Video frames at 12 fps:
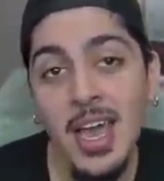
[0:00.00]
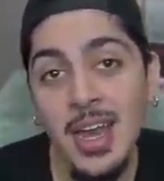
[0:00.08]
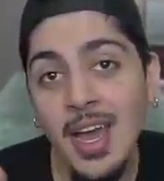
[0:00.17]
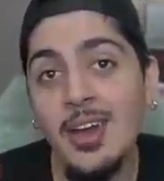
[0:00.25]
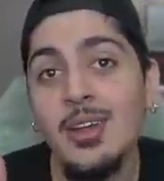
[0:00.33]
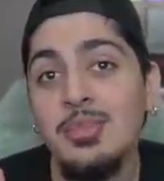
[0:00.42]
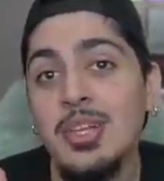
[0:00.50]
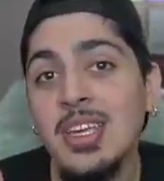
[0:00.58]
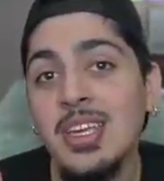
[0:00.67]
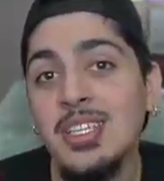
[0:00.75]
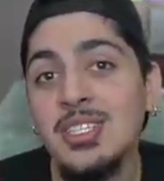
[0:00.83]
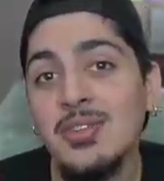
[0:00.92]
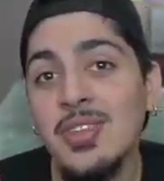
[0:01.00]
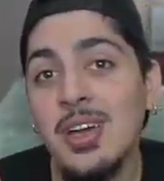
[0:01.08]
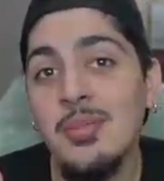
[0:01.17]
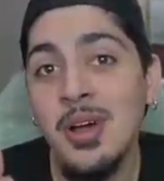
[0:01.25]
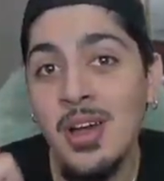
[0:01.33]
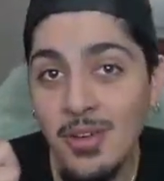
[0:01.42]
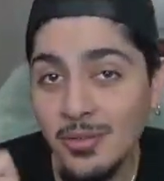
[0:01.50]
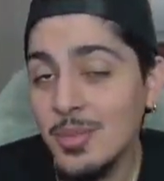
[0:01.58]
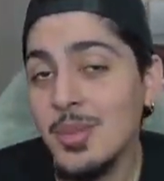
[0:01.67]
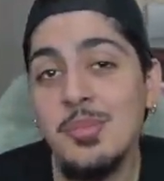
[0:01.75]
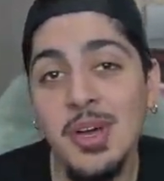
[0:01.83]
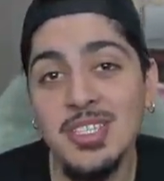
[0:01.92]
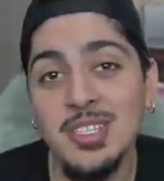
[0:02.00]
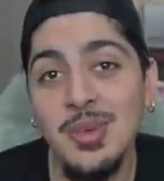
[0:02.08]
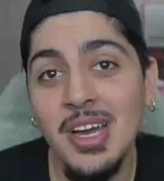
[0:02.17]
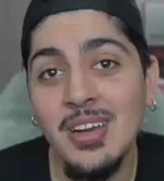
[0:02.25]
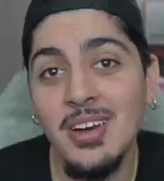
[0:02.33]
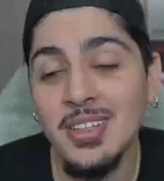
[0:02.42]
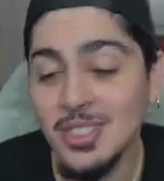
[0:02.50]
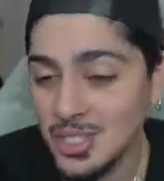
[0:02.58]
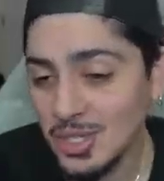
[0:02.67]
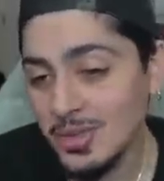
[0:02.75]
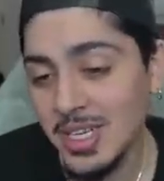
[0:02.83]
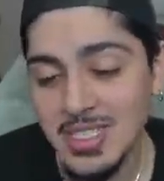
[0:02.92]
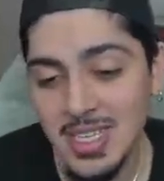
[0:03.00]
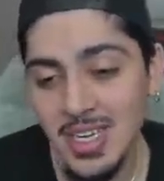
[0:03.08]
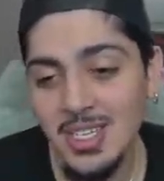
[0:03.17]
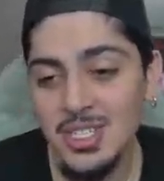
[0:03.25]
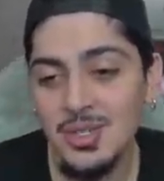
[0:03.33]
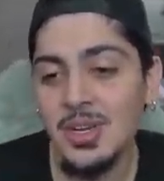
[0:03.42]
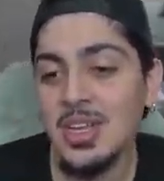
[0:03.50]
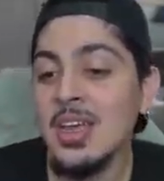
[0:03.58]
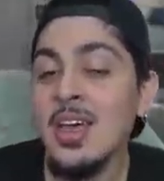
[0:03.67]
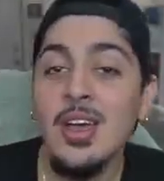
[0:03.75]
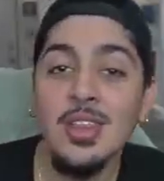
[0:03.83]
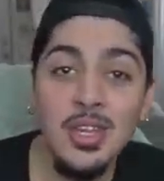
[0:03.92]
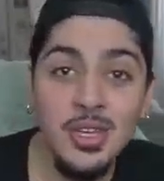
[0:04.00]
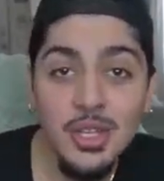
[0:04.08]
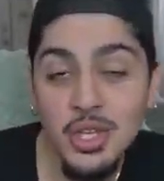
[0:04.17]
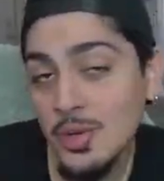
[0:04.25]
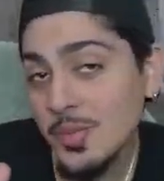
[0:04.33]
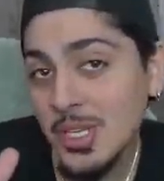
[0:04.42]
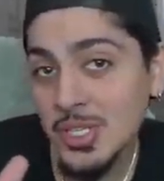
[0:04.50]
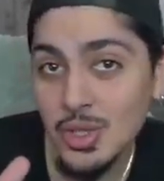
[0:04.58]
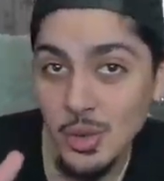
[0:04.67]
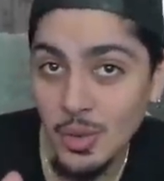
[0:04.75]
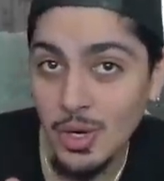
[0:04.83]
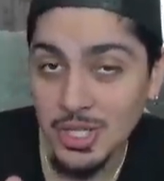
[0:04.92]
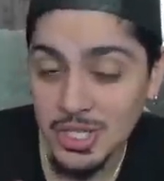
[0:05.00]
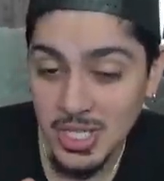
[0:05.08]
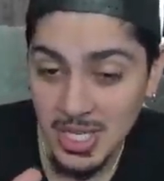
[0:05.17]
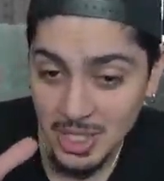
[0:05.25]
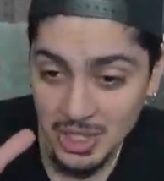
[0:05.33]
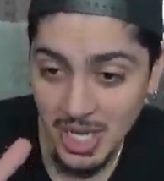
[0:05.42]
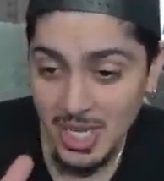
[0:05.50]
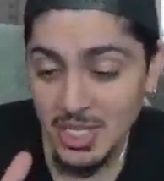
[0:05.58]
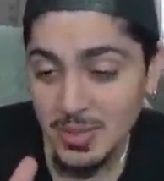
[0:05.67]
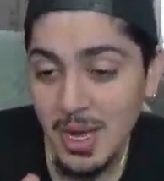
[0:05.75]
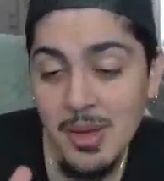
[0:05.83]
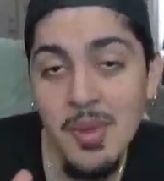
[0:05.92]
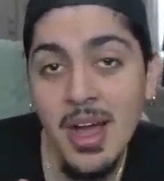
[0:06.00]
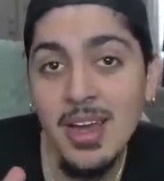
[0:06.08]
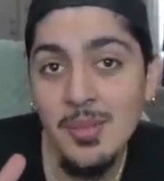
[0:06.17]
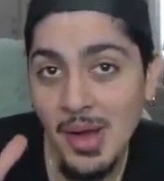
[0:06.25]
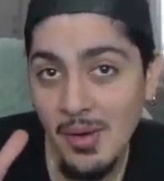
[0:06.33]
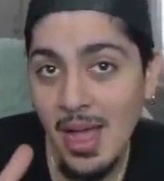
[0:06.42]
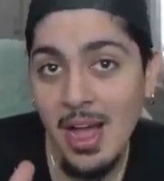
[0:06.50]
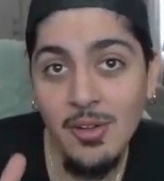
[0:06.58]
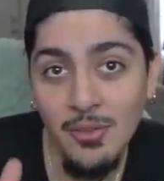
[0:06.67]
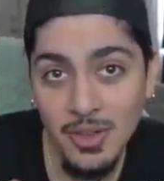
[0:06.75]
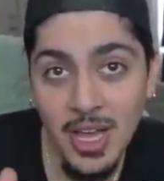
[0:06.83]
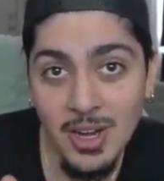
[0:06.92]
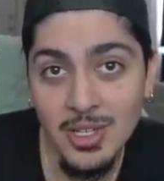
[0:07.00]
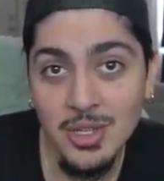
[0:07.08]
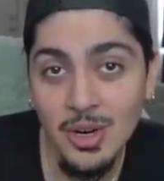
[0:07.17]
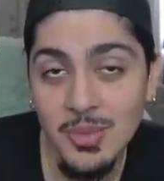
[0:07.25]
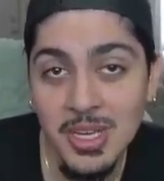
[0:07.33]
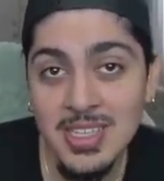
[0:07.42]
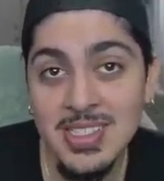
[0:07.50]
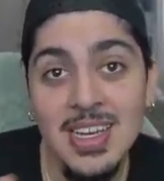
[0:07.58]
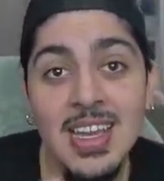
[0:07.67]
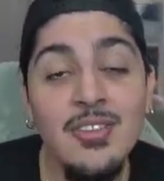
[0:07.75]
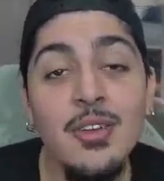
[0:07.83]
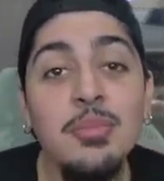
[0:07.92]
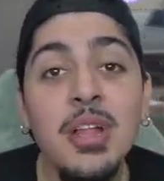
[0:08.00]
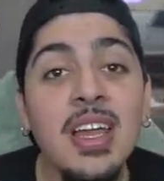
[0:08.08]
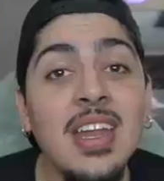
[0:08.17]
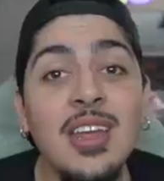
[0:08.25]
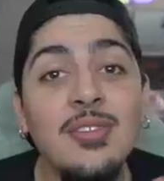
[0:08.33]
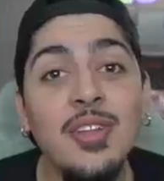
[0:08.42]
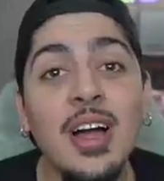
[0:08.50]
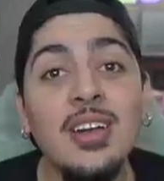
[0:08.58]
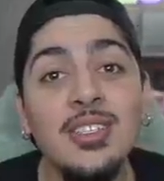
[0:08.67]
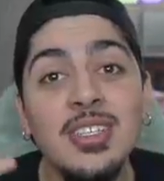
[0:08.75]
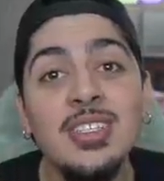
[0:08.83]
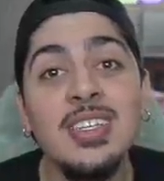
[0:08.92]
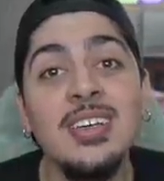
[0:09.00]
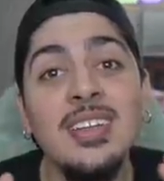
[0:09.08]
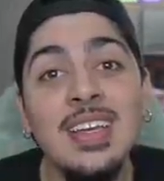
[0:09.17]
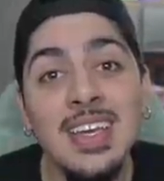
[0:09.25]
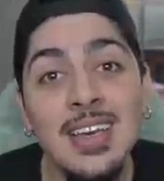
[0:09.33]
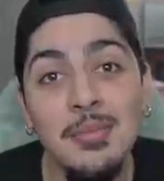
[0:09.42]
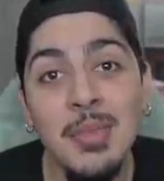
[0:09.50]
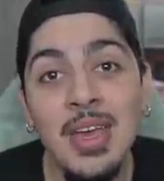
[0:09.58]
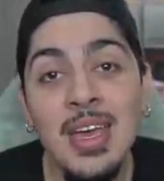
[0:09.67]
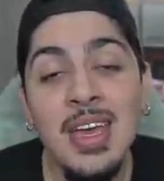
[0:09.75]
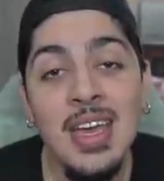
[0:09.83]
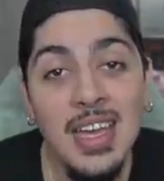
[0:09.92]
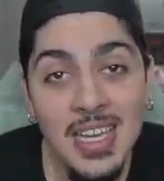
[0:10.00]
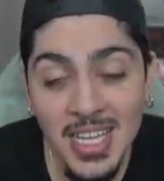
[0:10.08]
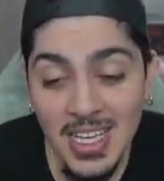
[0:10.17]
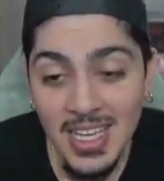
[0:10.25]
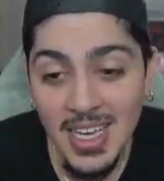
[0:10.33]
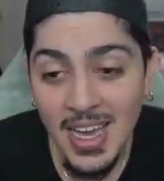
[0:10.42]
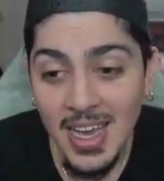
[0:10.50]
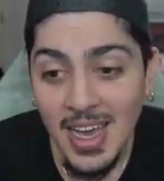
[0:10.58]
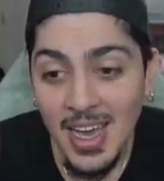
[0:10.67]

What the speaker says: and how to play each of them from the best of my knowledge. So let's get into it. The Human Torch changed my mind about how flyers are because I never played any flyers until him, and he